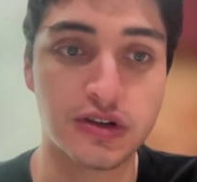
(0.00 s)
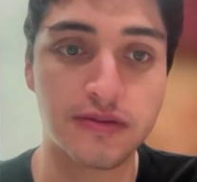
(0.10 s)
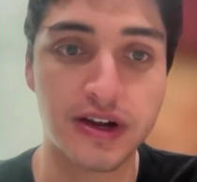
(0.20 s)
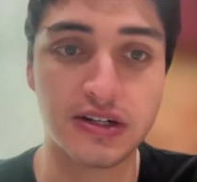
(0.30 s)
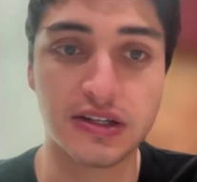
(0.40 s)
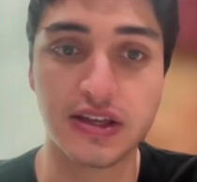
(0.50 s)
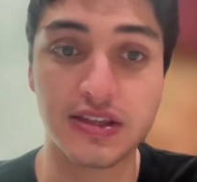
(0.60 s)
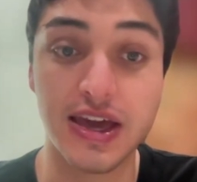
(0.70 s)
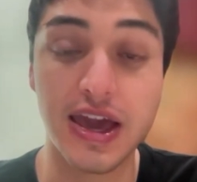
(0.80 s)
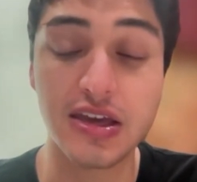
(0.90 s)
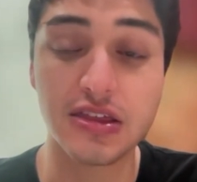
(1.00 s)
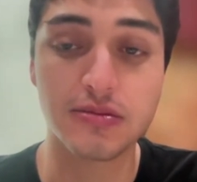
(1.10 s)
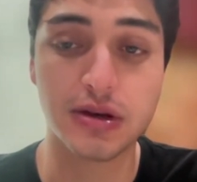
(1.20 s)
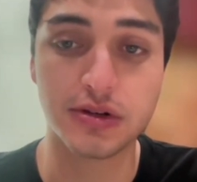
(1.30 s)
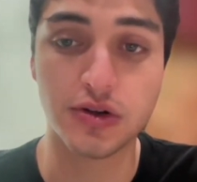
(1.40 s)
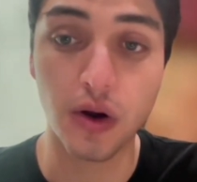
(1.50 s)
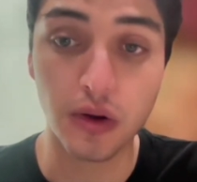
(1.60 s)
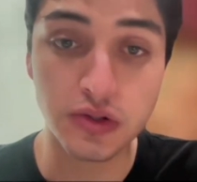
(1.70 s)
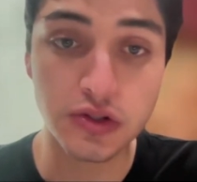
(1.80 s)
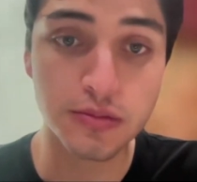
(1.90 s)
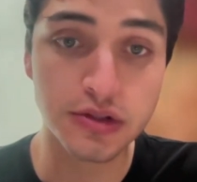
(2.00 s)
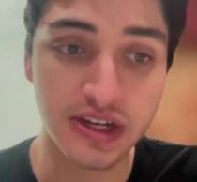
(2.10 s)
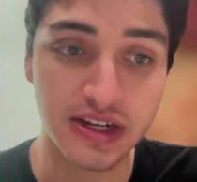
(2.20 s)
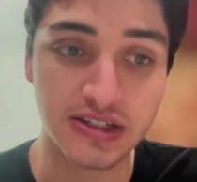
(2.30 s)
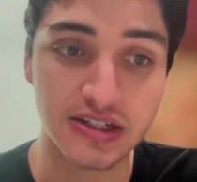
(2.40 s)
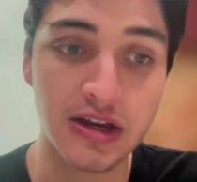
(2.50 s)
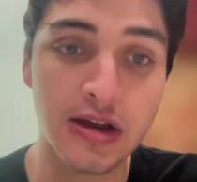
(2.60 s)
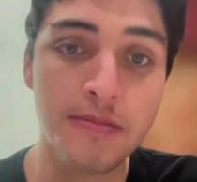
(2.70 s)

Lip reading: finding that the Eighth Amendment also protected